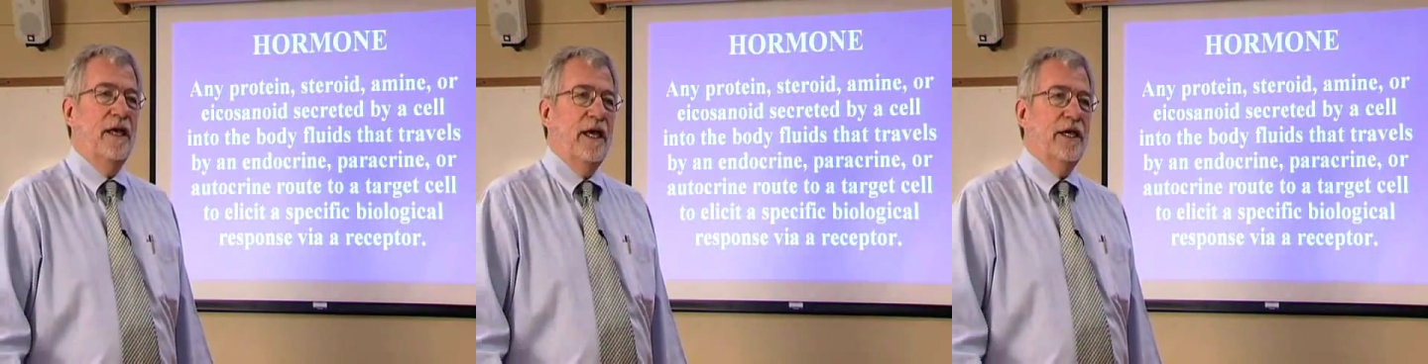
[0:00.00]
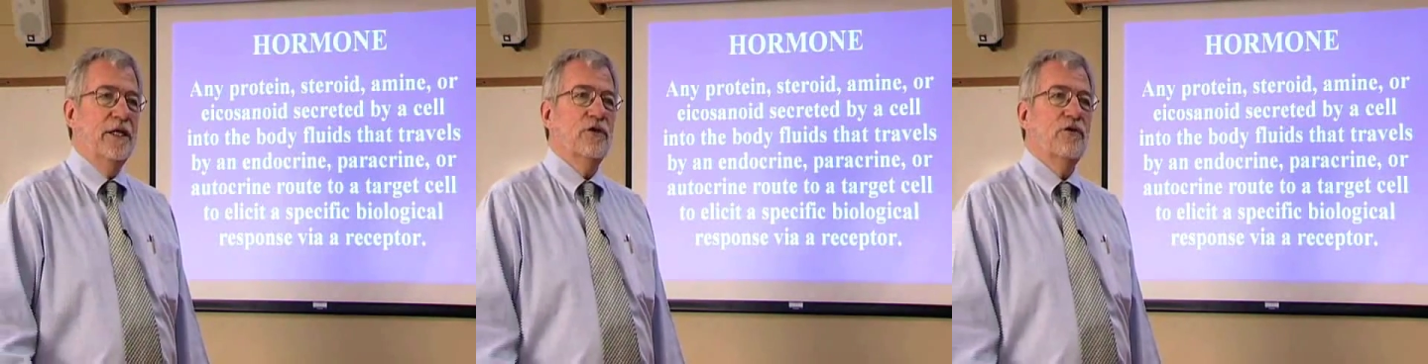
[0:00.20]

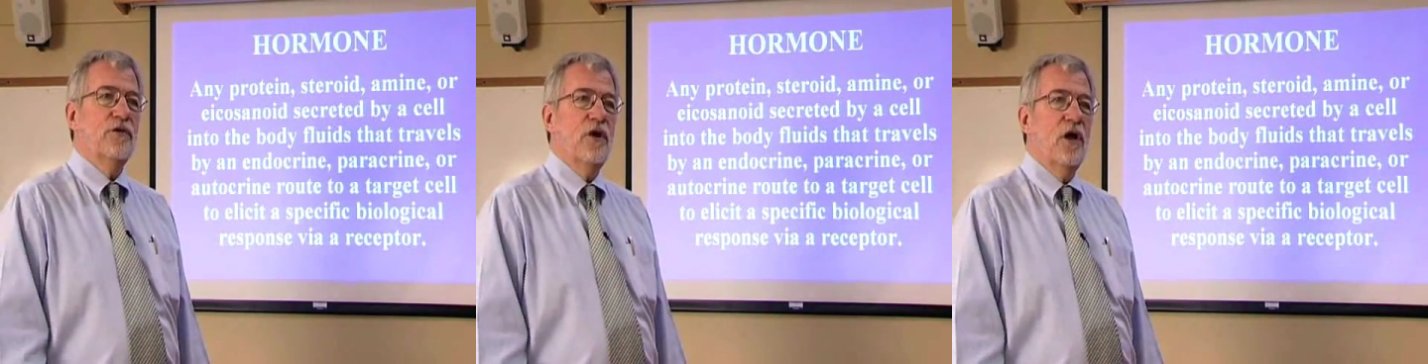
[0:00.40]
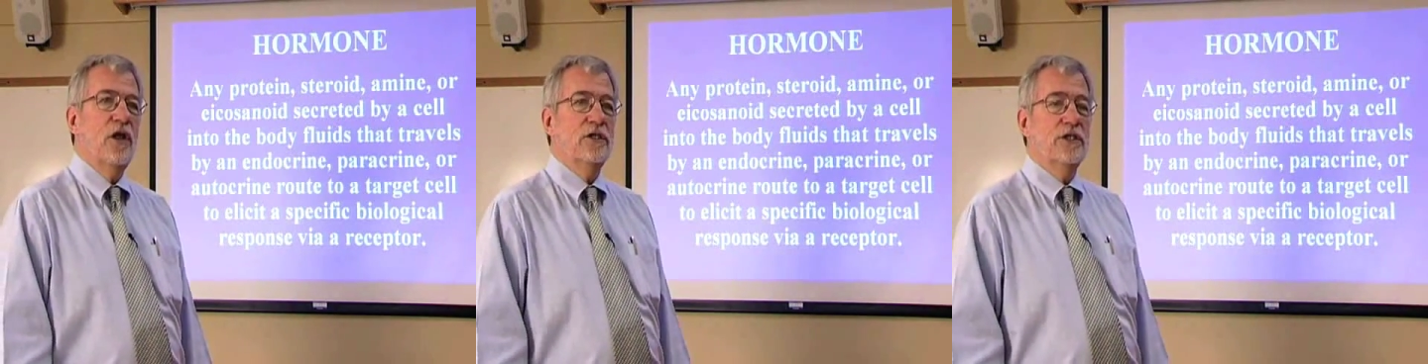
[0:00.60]

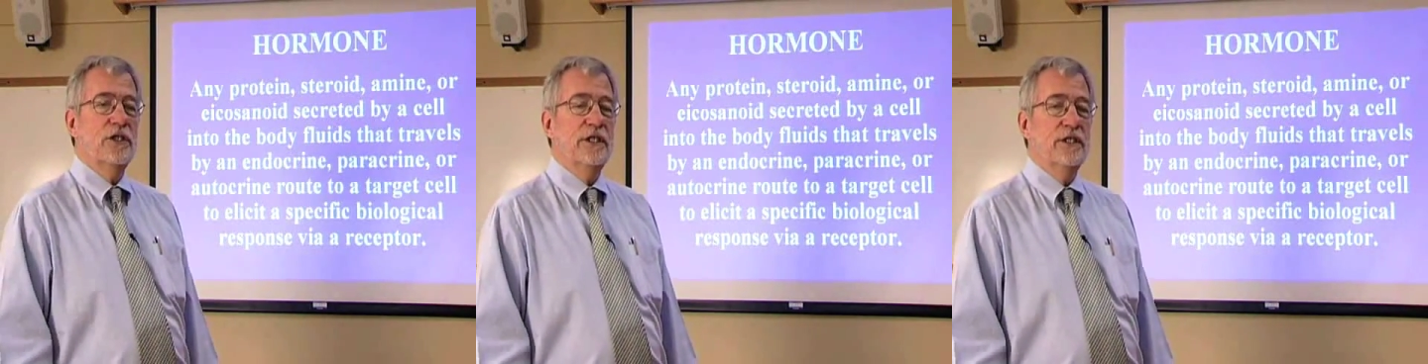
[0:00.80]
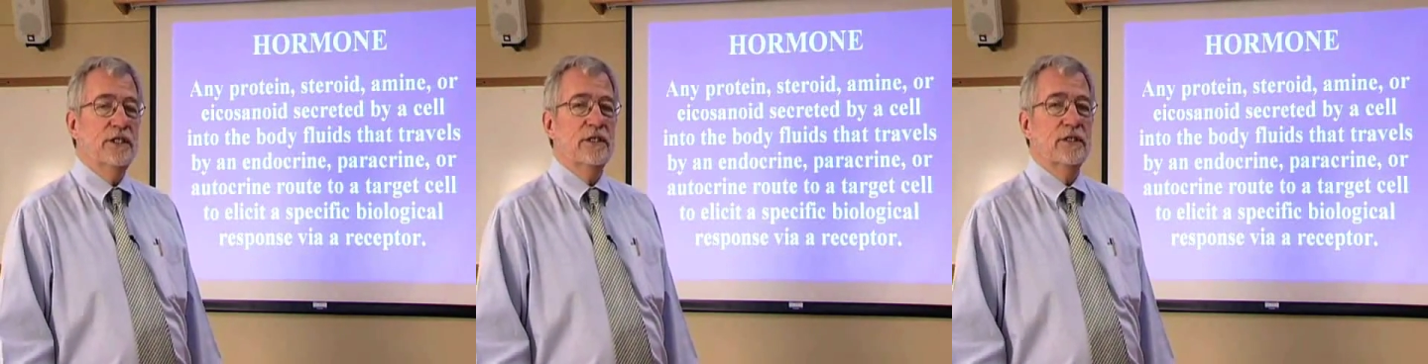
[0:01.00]
Endocrinology
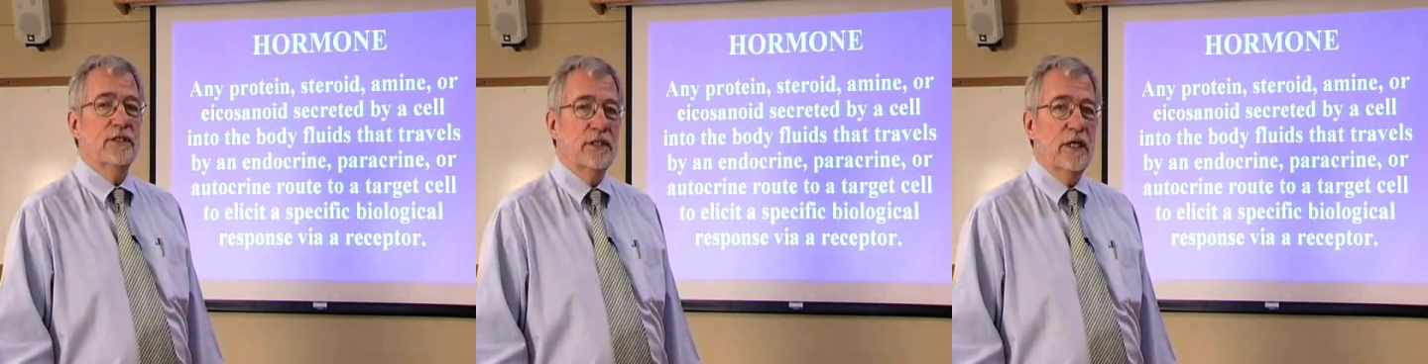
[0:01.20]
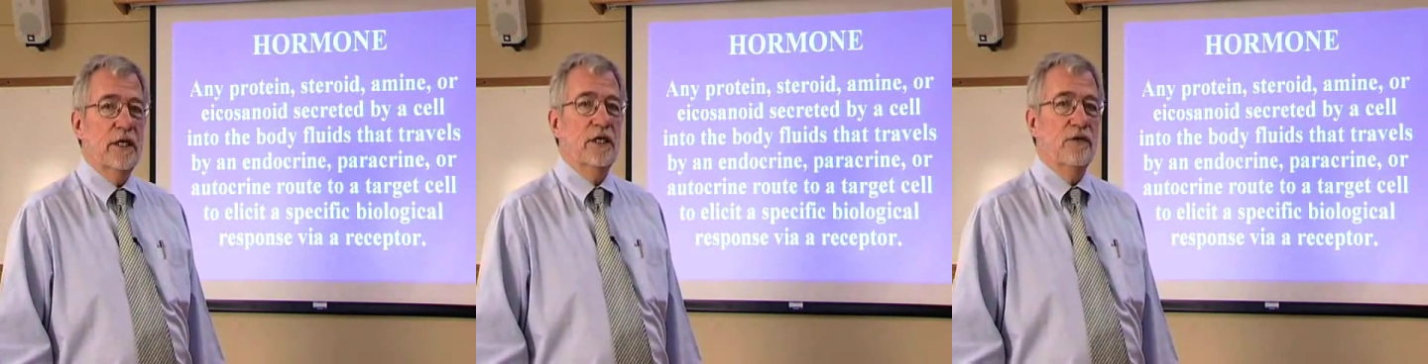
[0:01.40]
is the
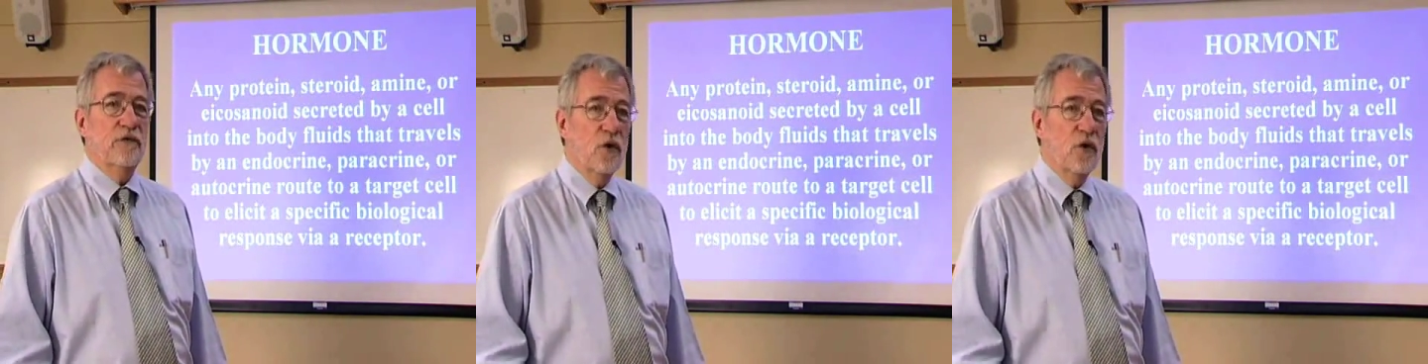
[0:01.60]
study of